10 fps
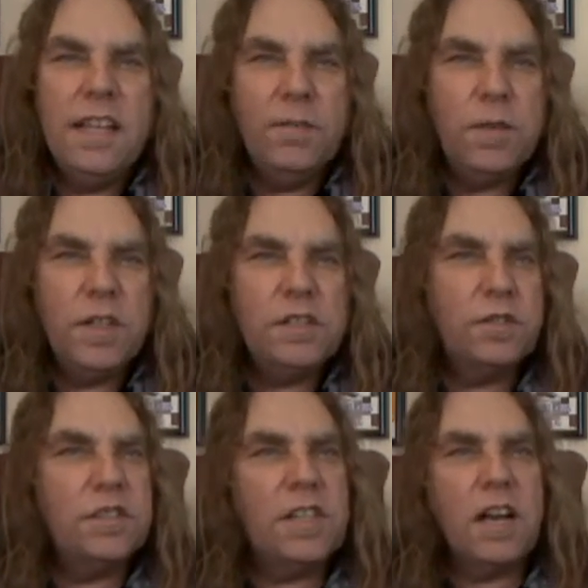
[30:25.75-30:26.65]

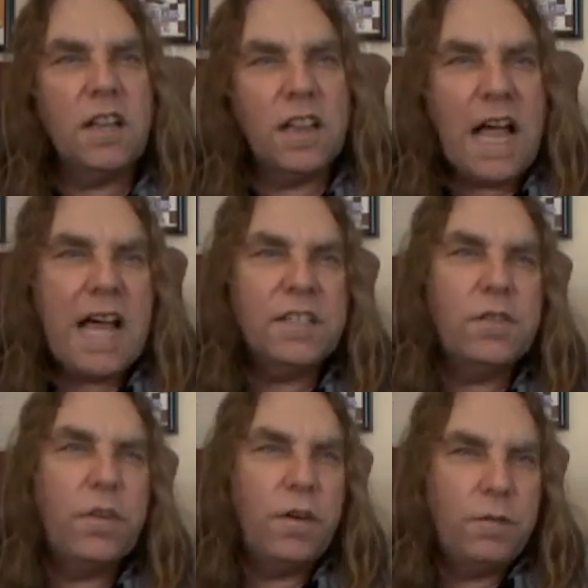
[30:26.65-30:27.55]
influence is going to
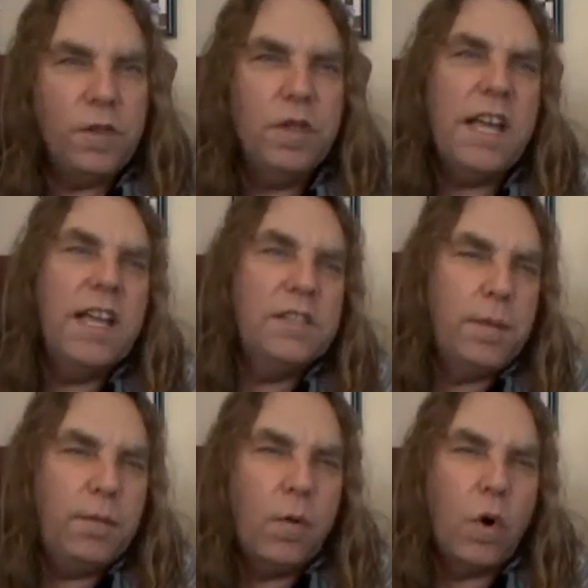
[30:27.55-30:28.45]
last for a few days
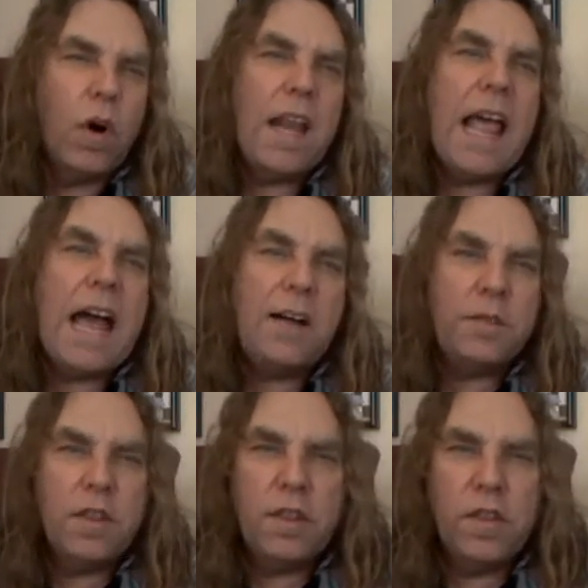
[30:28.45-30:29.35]
before and
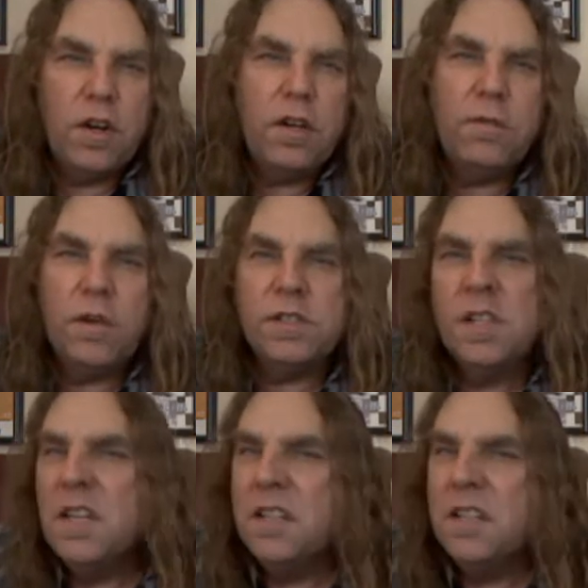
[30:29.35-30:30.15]
after the 31st.